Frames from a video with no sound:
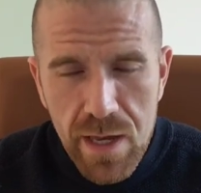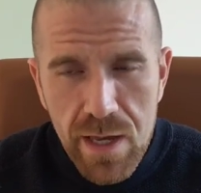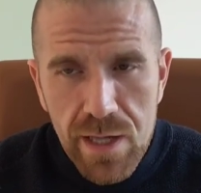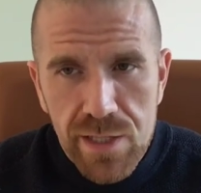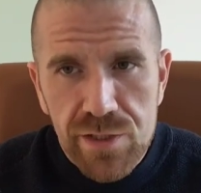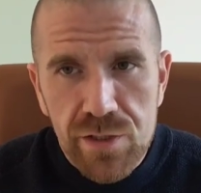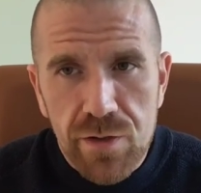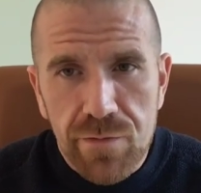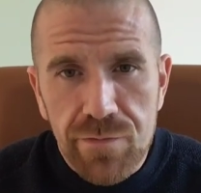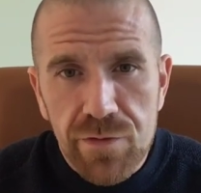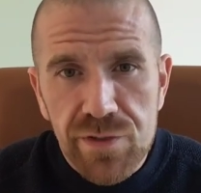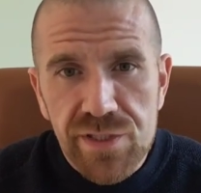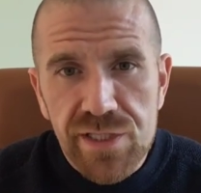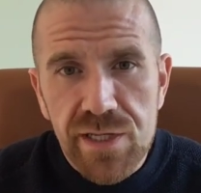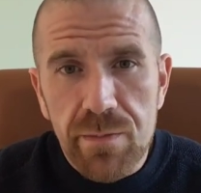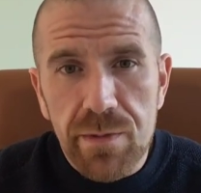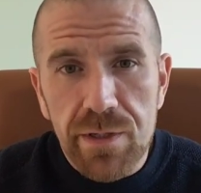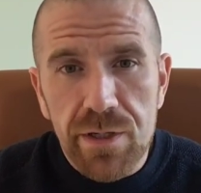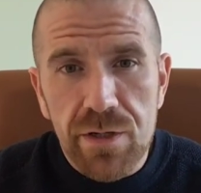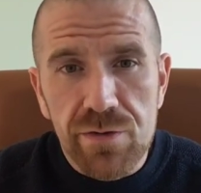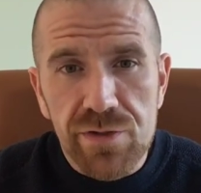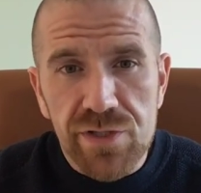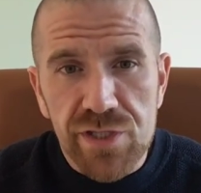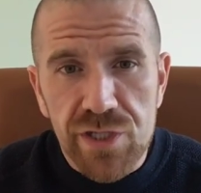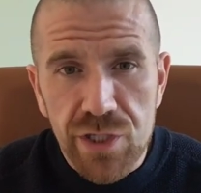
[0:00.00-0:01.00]
So if you're someone
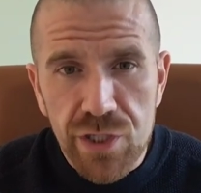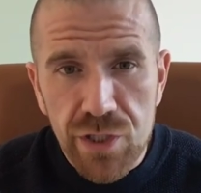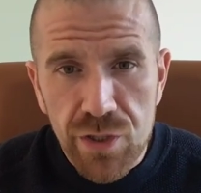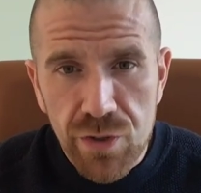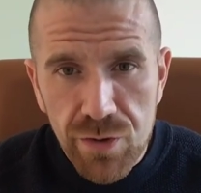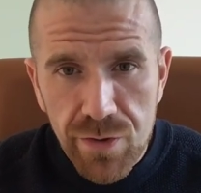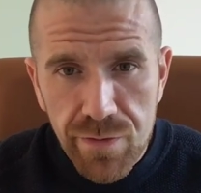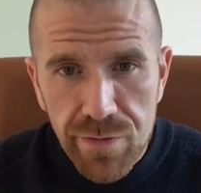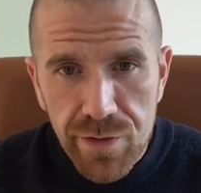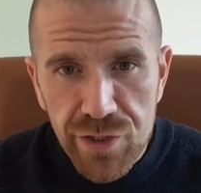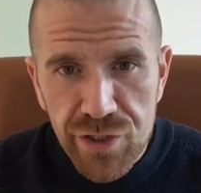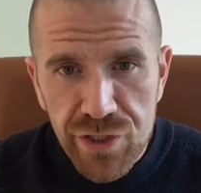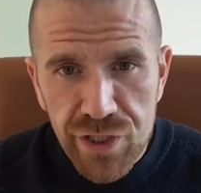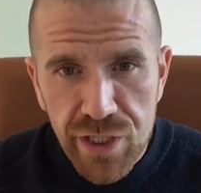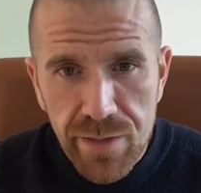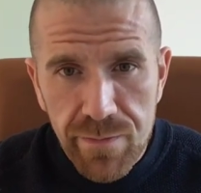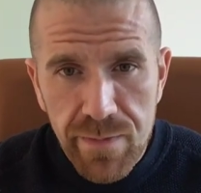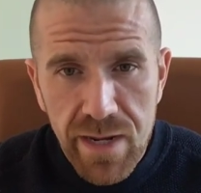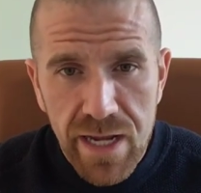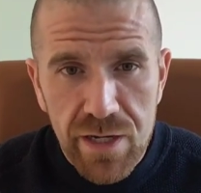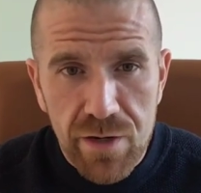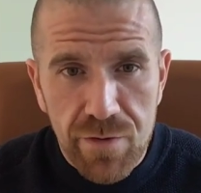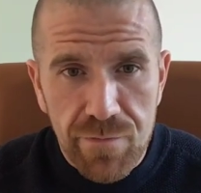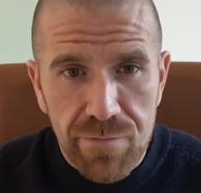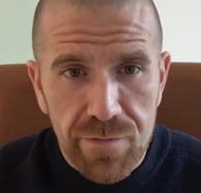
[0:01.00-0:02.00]
who's new to the gym
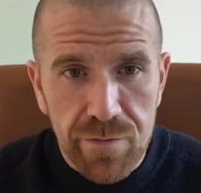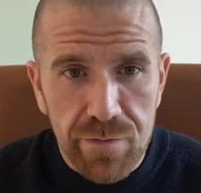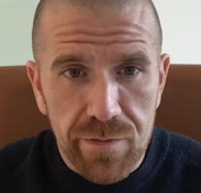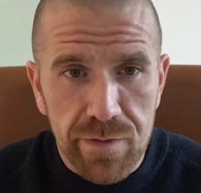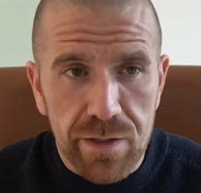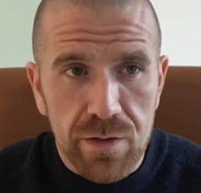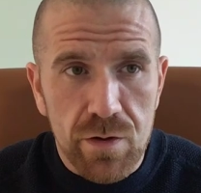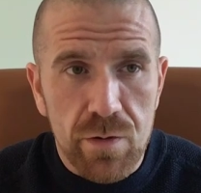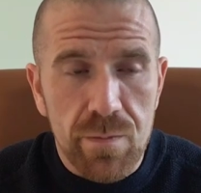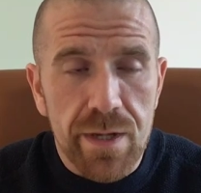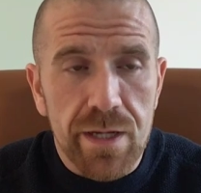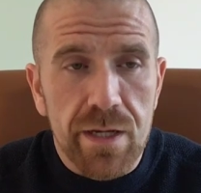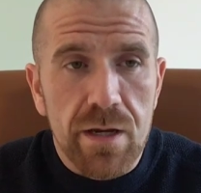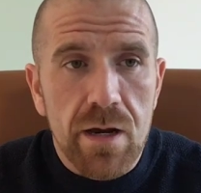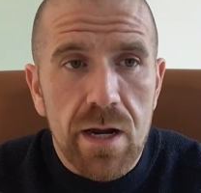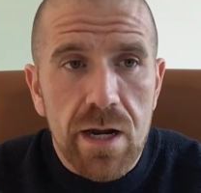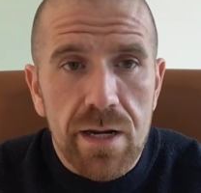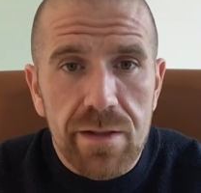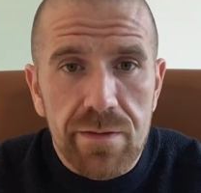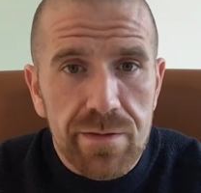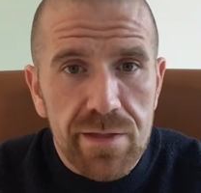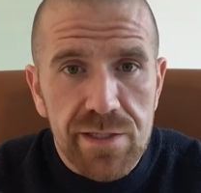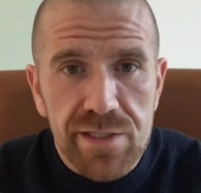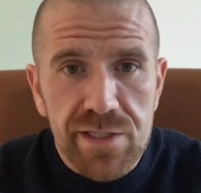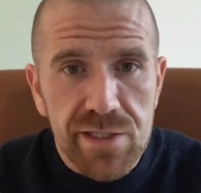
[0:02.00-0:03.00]
and you're feeling like, oh my
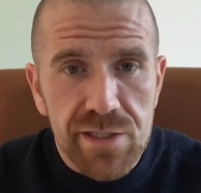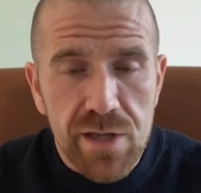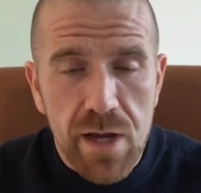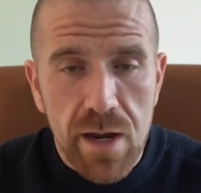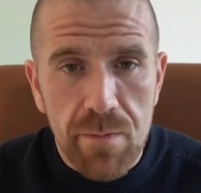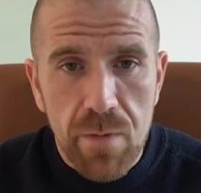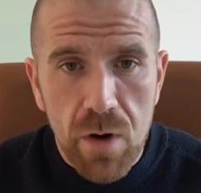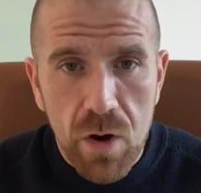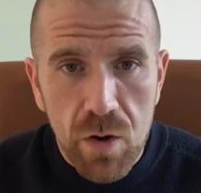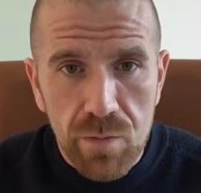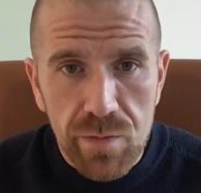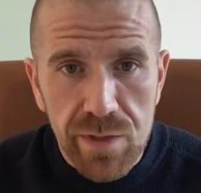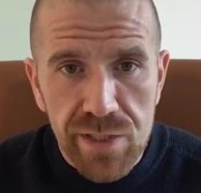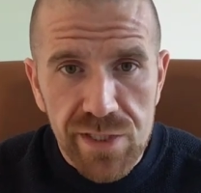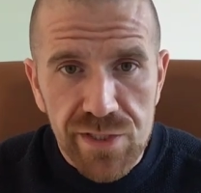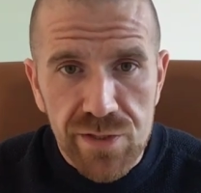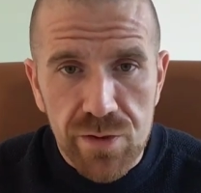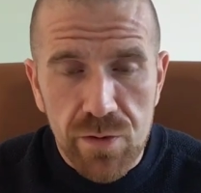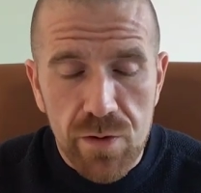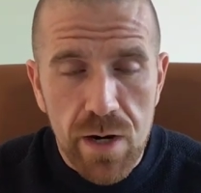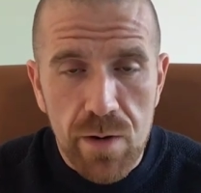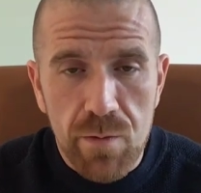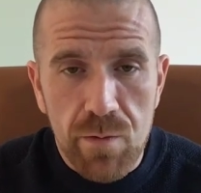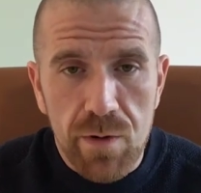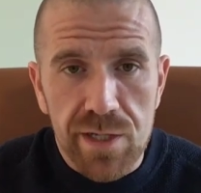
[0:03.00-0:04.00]
God, I'm always
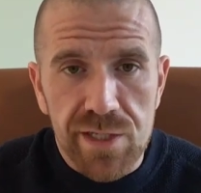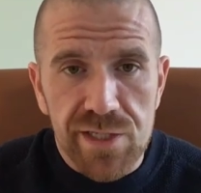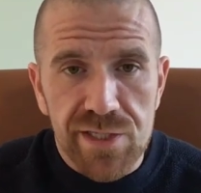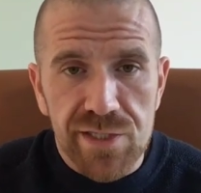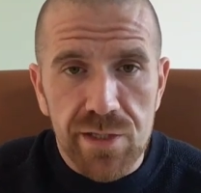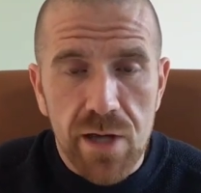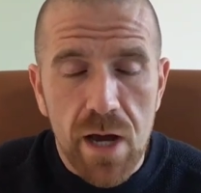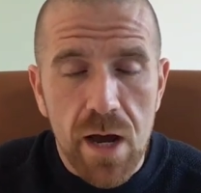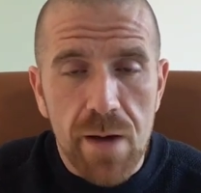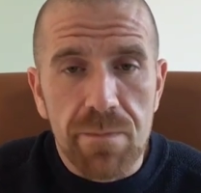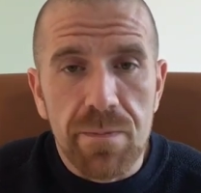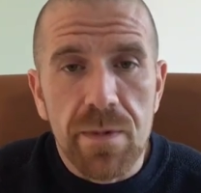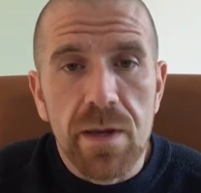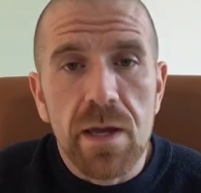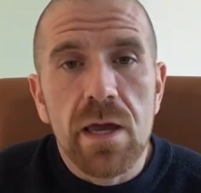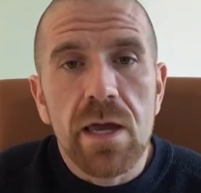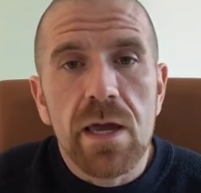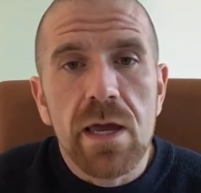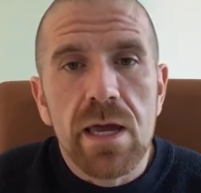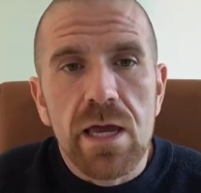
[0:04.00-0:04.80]
sore, I want to stop.